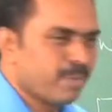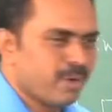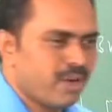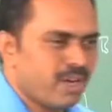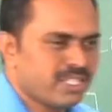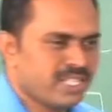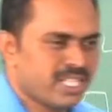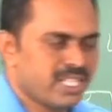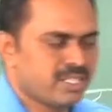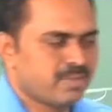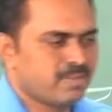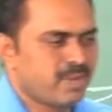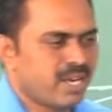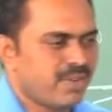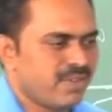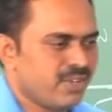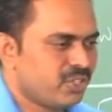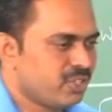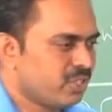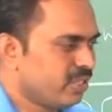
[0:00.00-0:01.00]
process
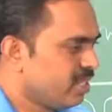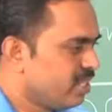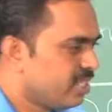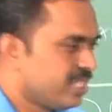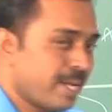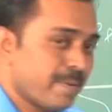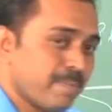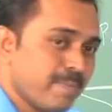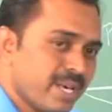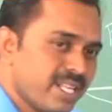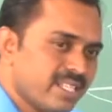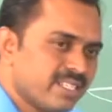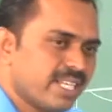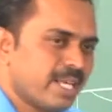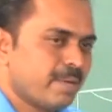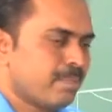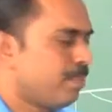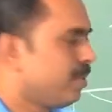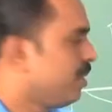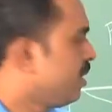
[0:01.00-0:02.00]
by which step by
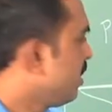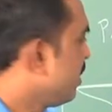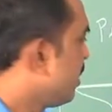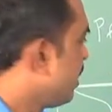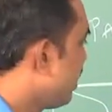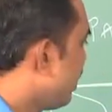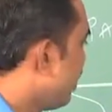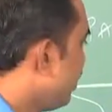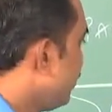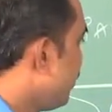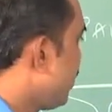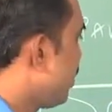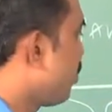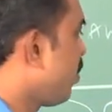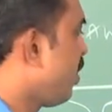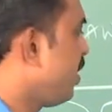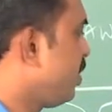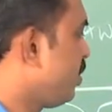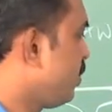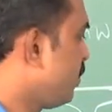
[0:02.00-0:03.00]
step you are
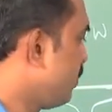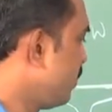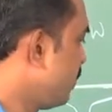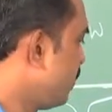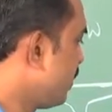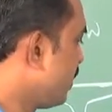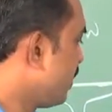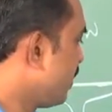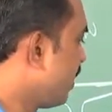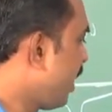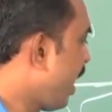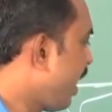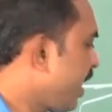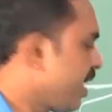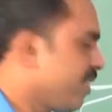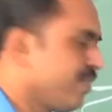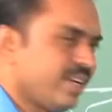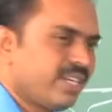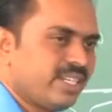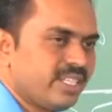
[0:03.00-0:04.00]
going to
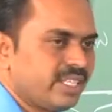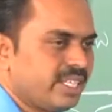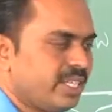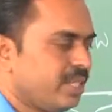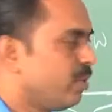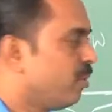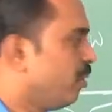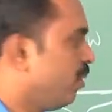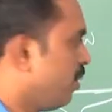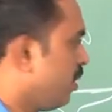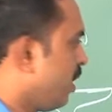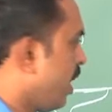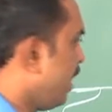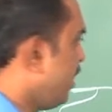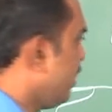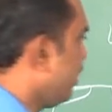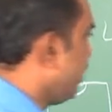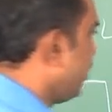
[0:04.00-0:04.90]
arrive at the keyhole, and